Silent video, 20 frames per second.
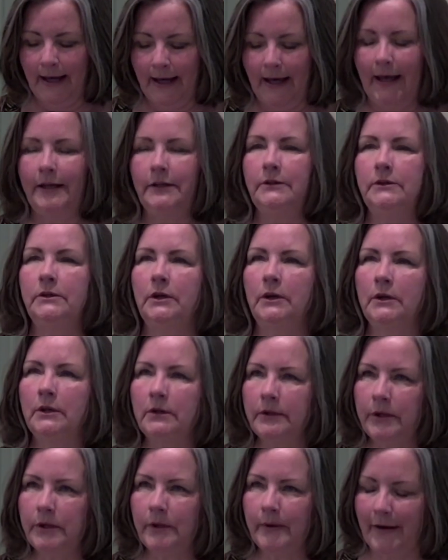I know
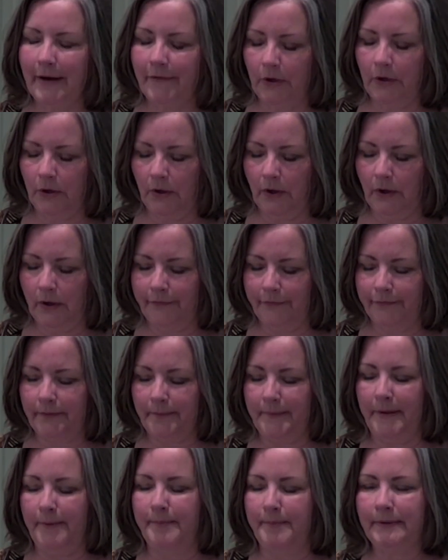you have a call for
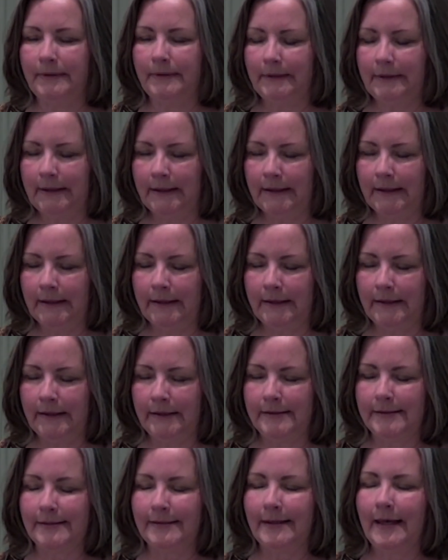me.
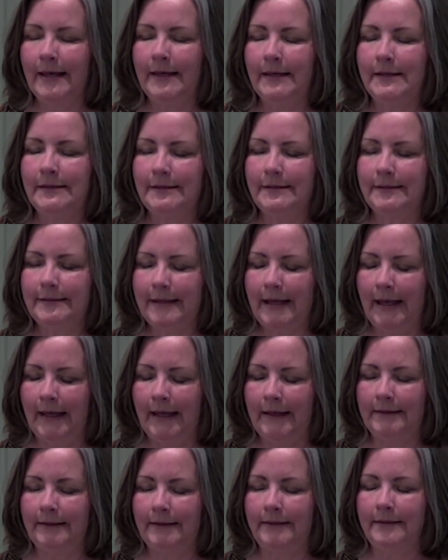Please
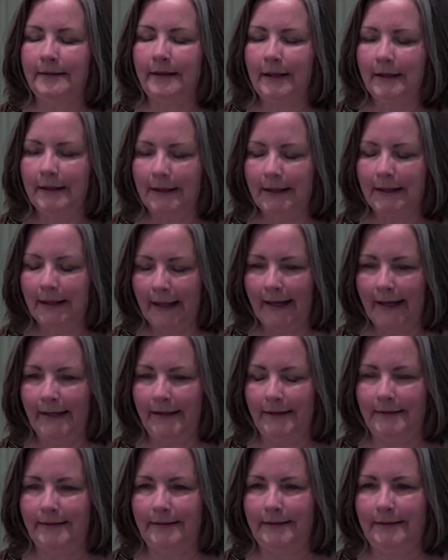send
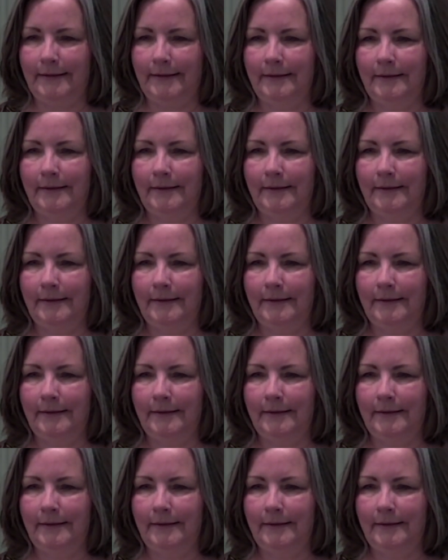light.